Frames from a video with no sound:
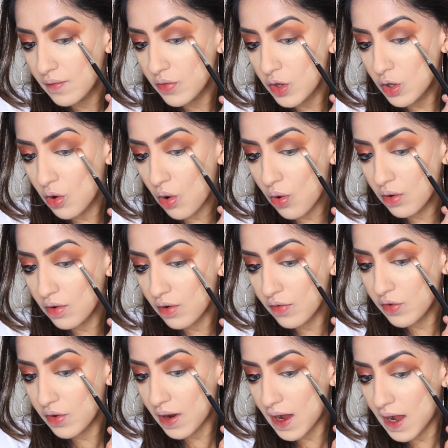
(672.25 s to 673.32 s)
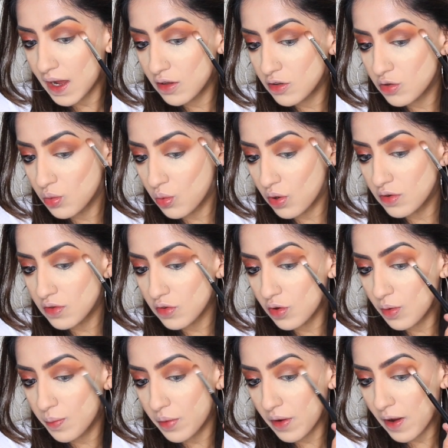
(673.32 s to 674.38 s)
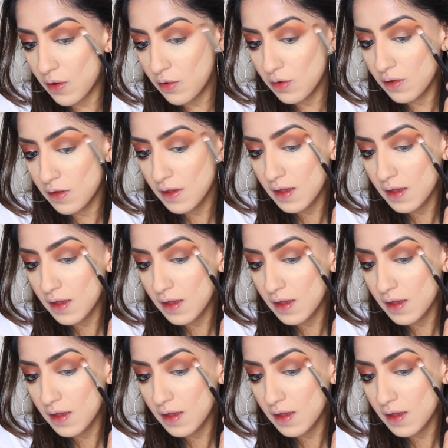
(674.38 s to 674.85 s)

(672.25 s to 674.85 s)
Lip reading: the corner of your eye towards your brow